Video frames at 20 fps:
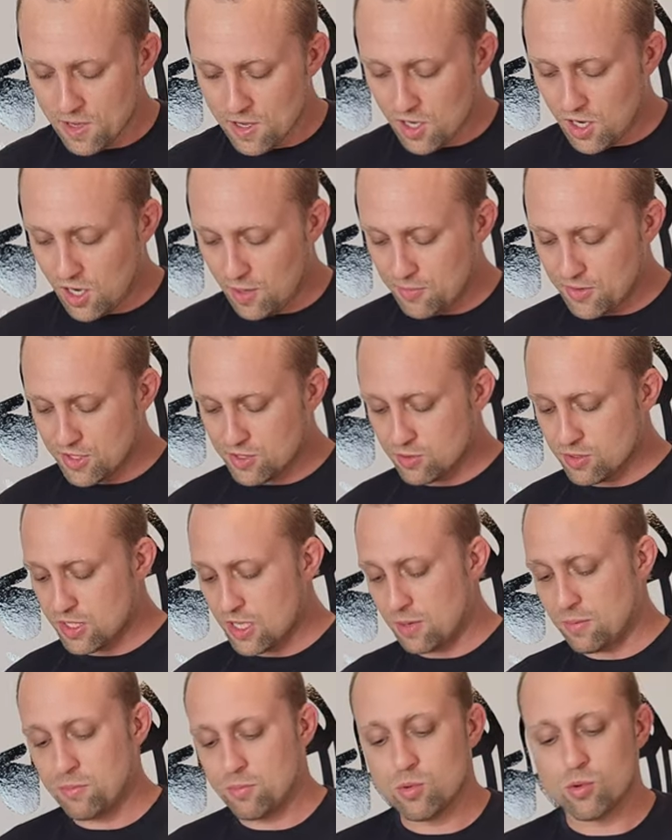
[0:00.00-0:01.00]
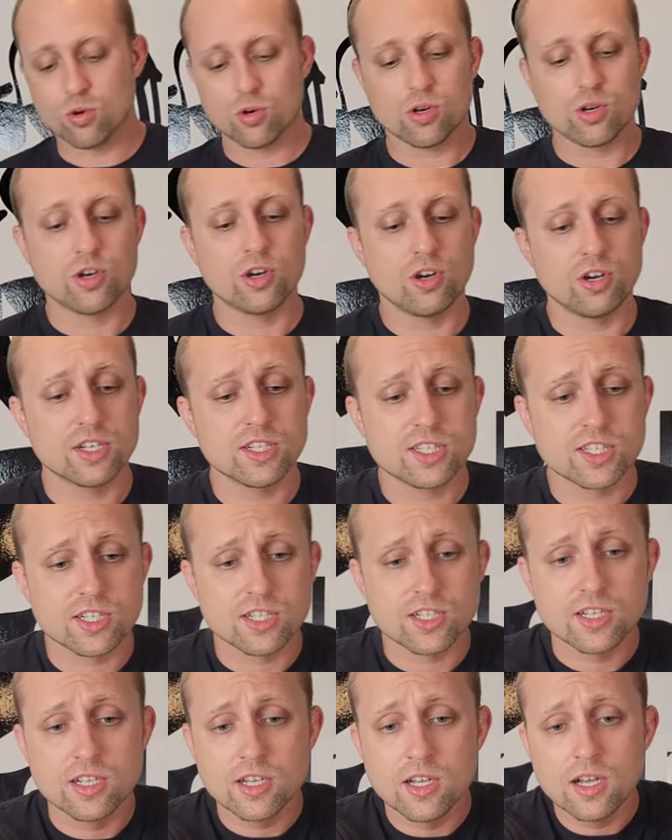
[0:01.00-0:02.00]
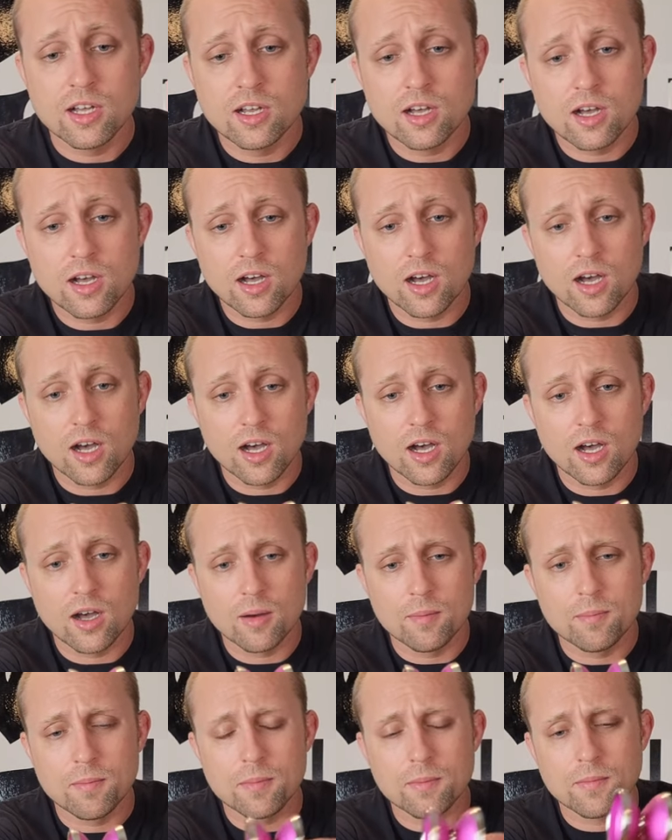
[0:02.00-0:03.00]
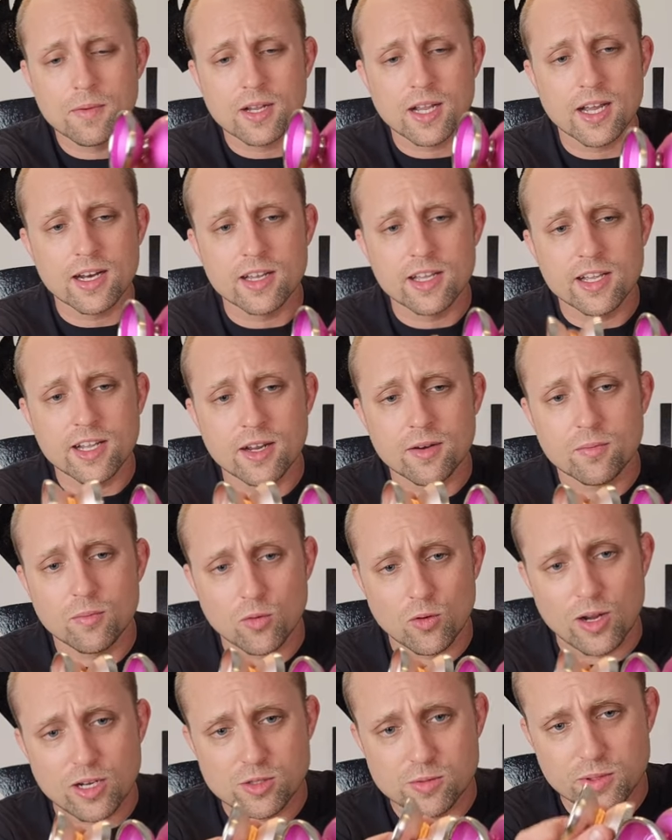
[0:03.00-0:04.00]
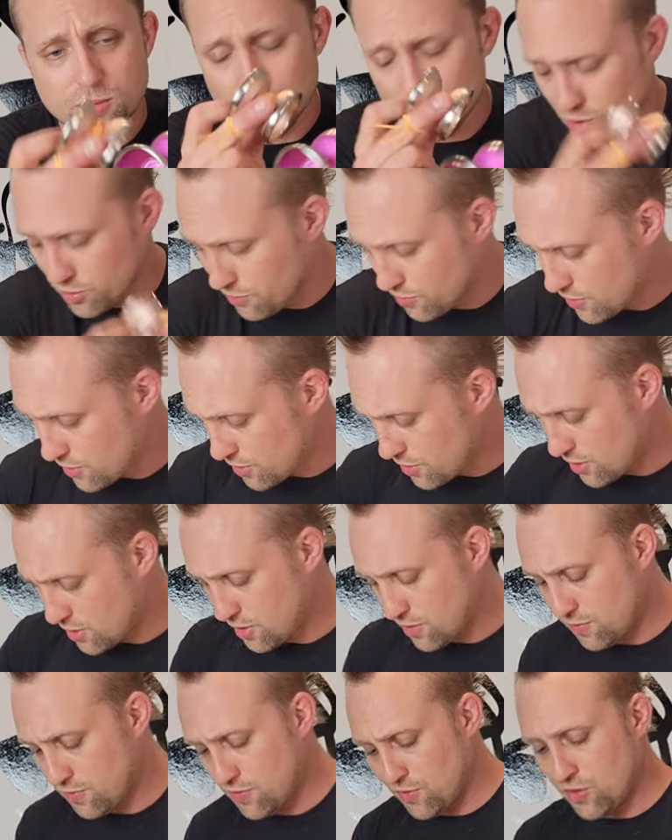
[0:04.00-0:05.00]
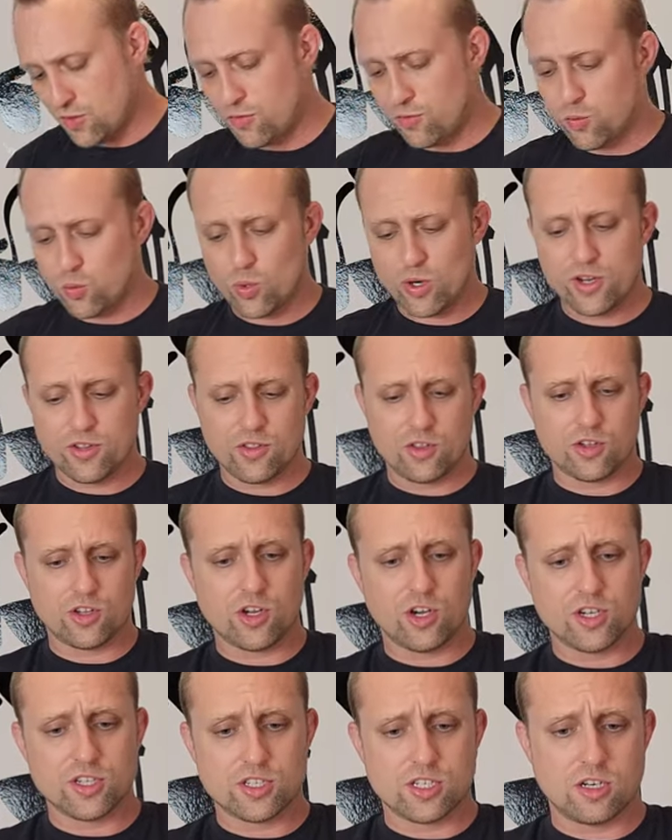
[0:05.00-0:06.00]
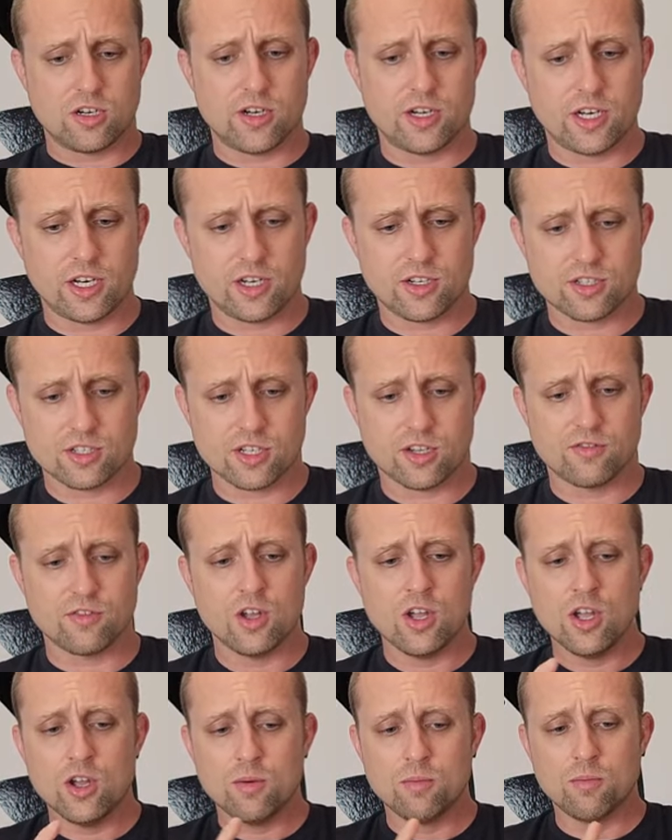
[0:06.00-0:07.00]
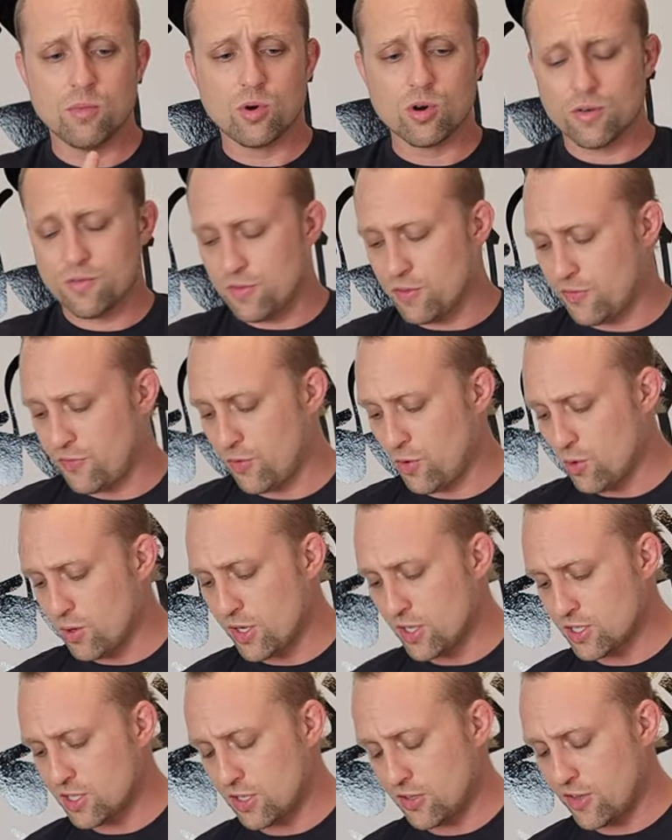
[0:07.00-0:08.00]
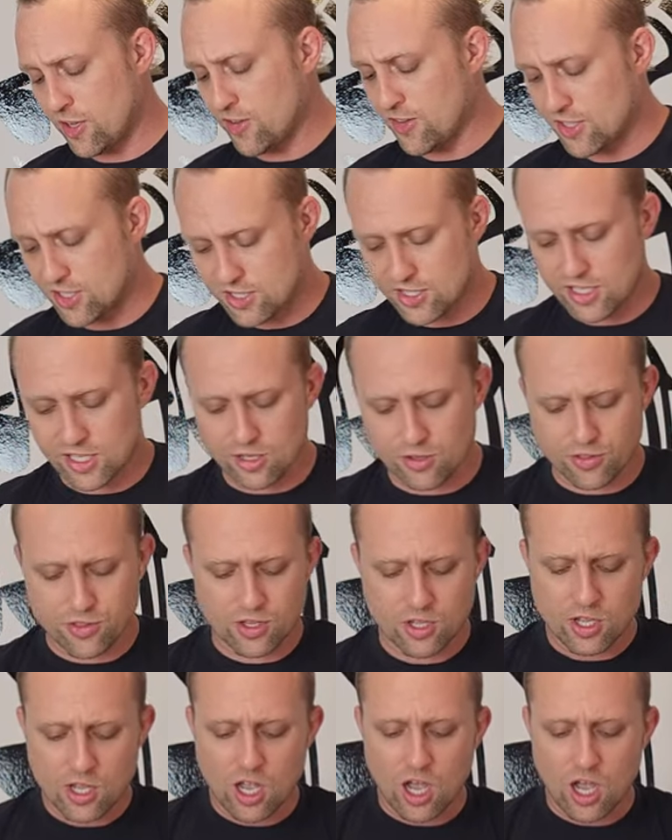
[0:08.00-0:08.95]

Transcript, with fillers: Um, this one's got more cuts. Um, kind of, it kind of reminds me more of the, the way the cuts are in it and stuff, more of the focus than the stealth.